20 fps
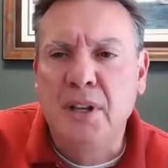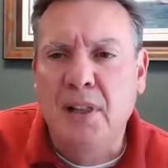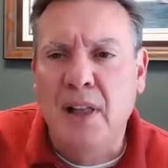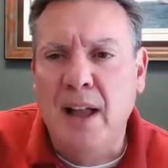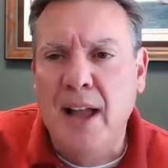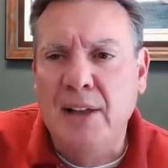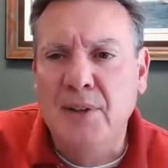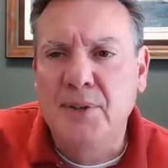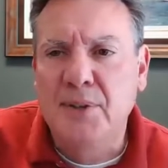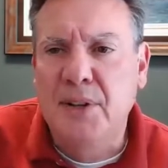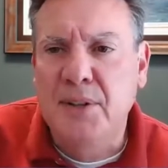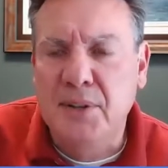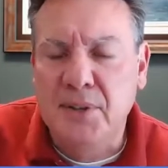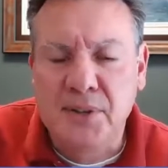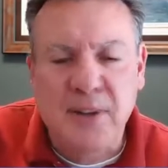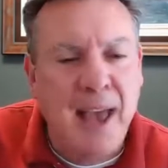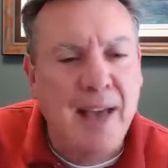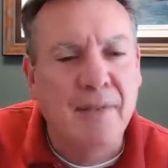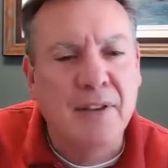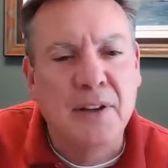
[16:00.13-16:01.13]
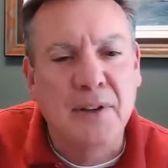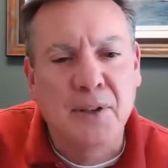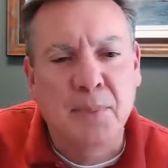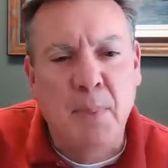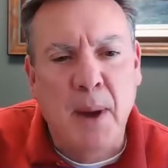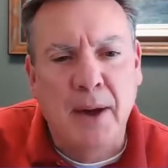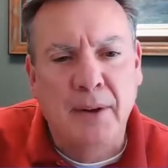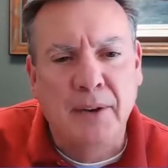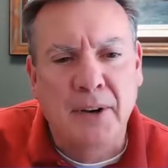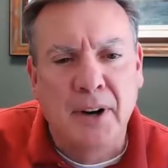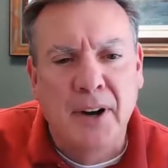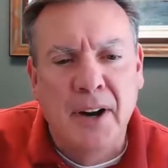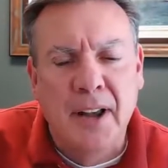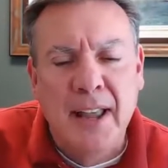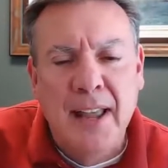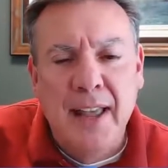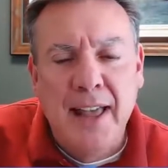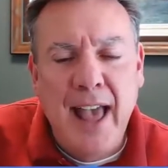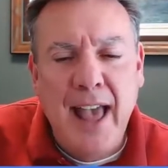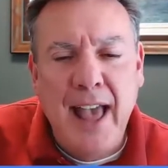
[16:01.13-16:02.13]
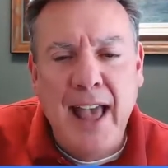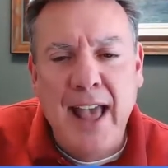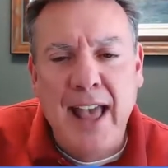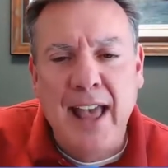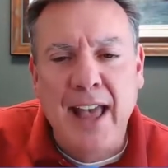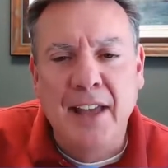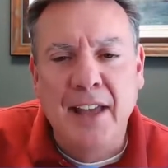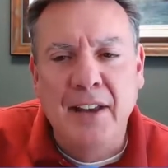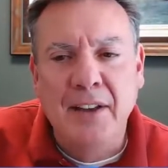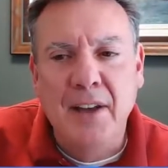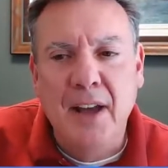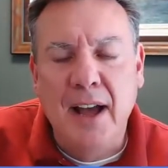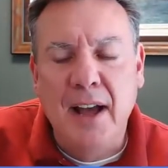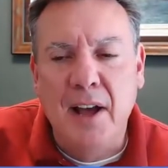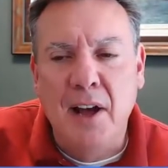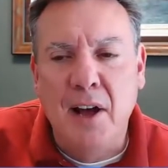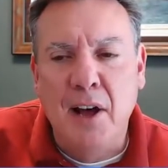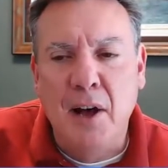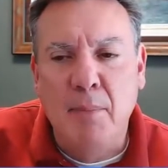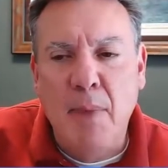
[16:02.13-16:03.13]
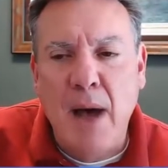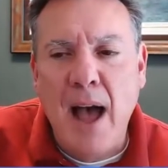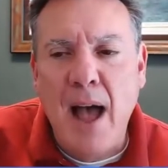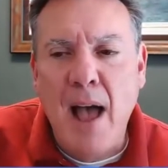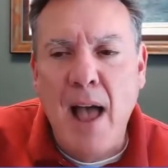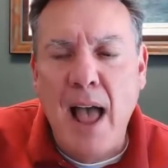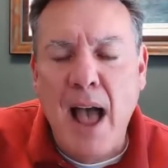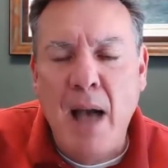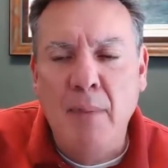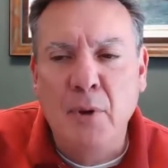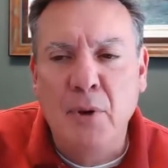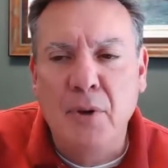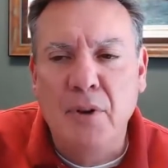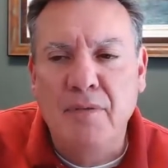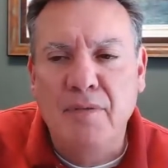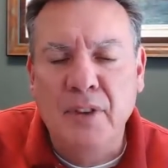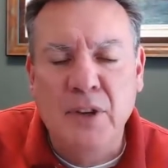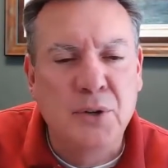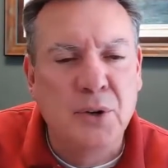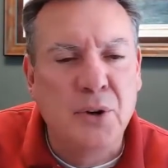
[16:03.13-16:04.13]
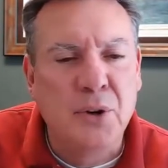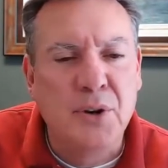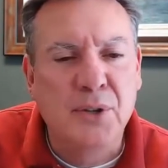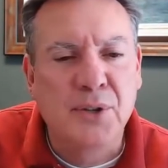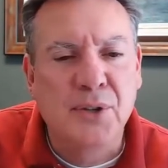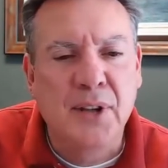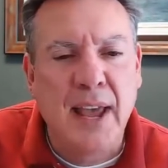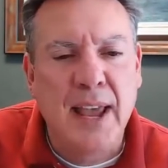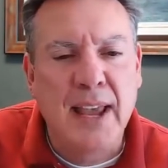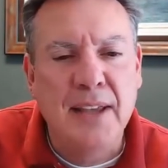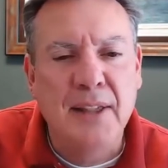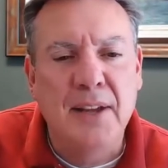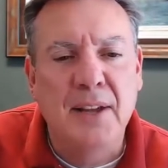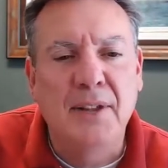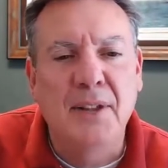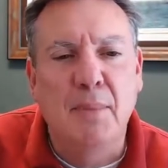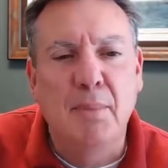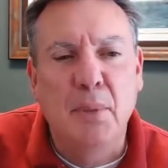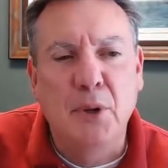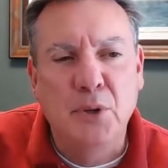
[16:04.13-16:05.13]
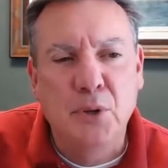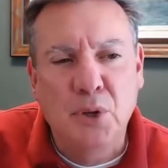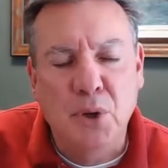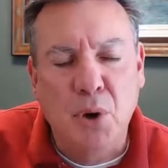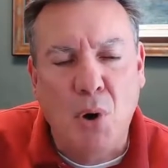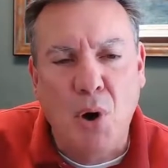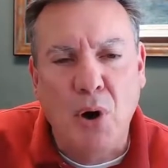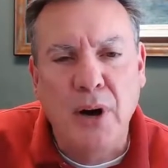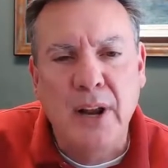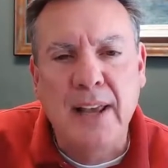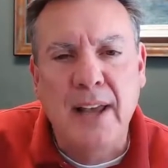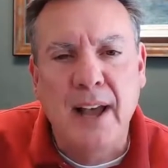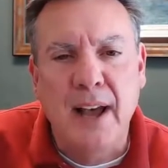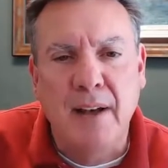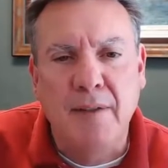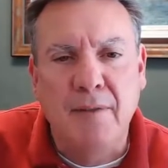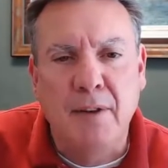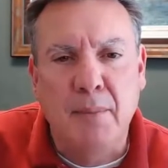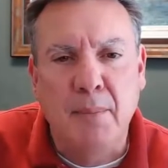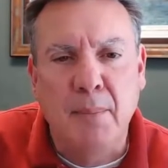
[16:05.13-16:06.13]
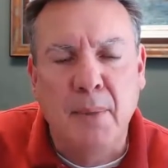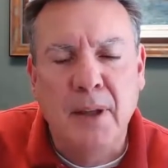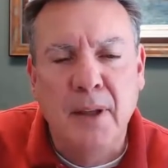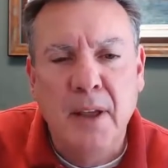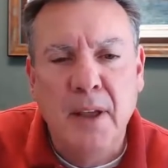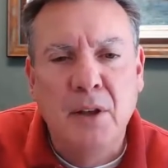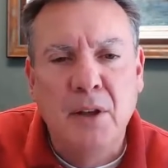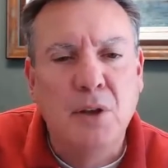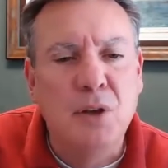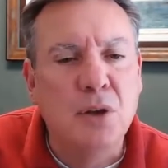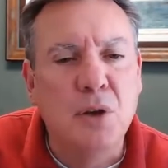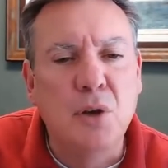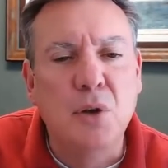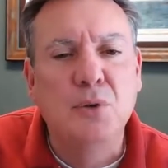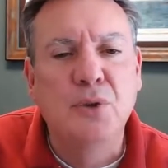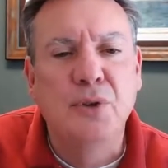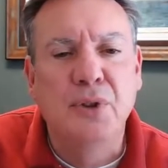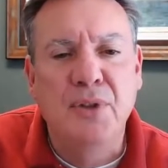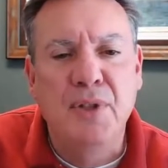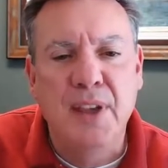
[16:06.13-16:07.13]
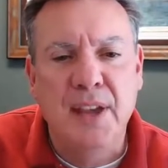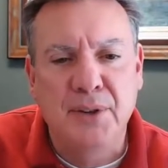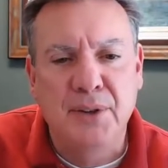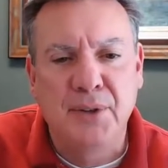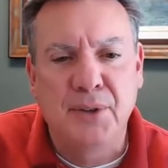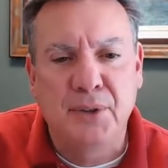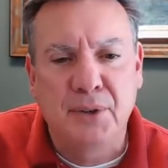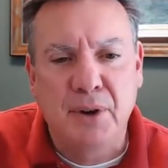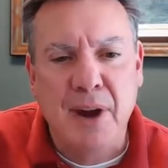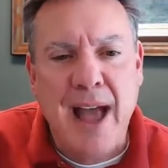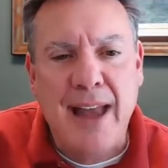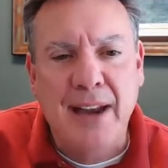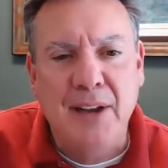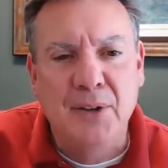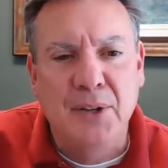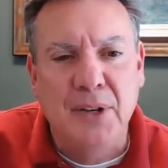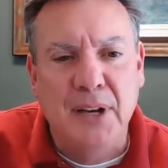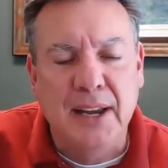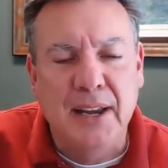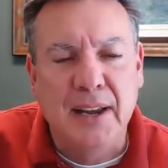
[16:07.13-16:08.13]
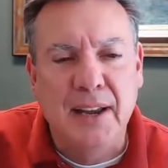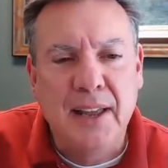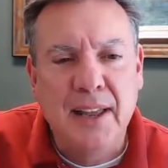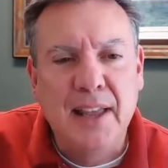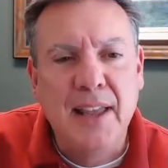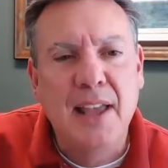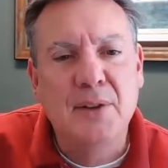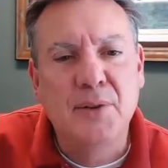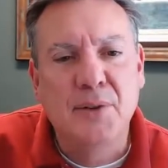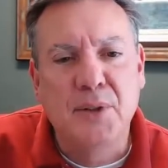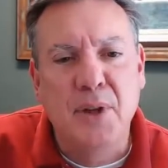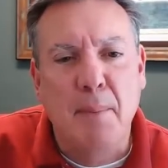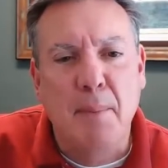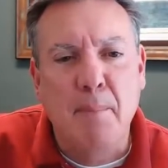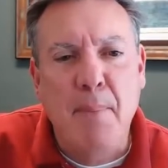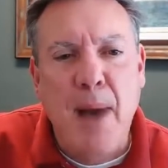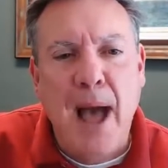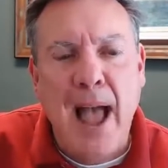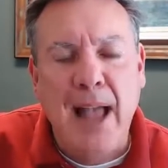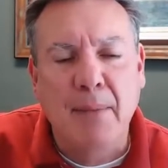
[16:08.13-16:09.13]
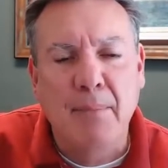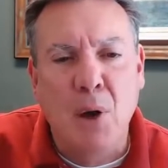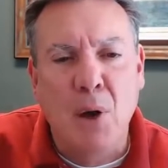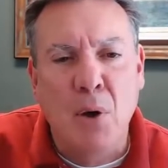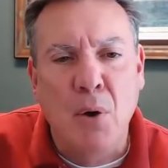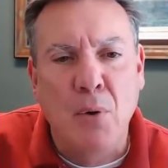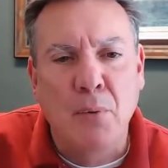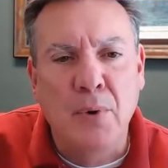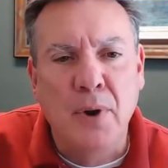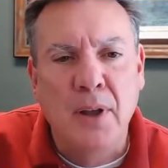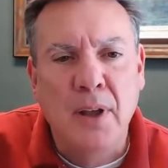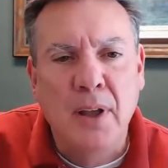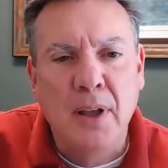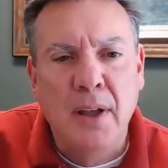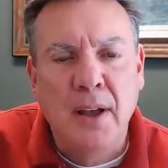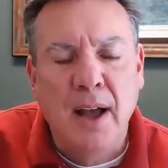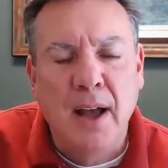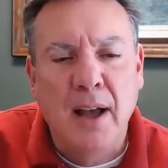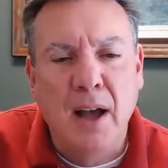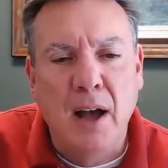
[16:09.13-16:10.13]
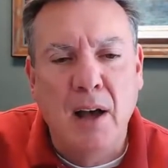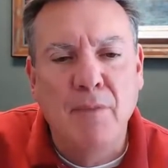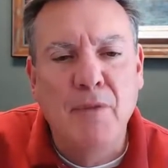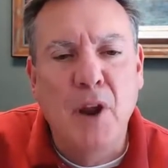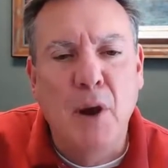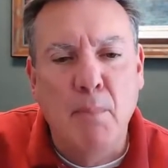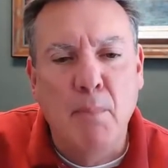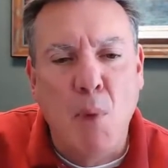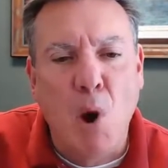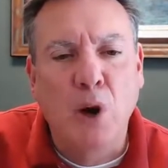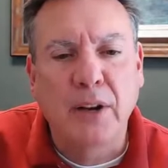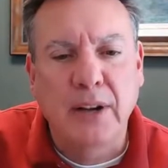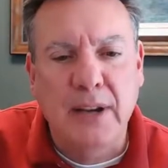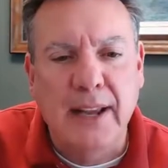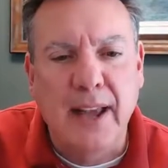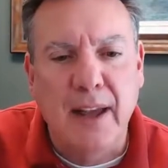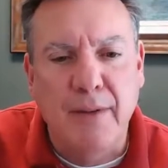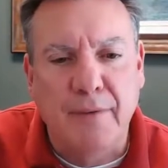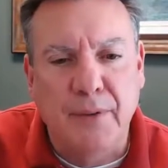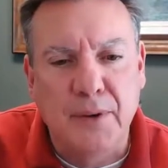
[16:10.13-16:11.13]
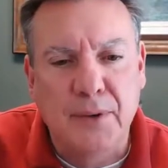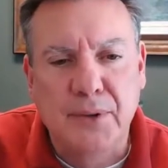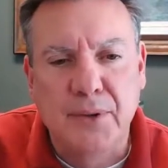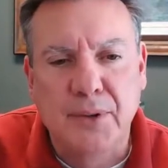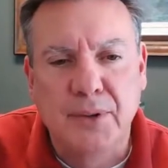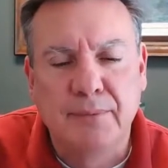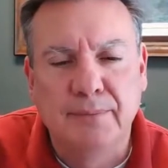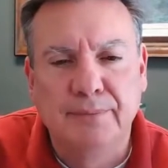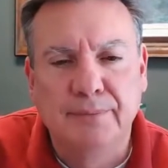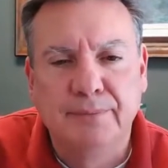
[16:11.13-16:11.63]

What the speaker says: clients at the Savvy Inspector, and I'm going to venture to say that the majority of them use this strategy as the backbone of their marketing efforts.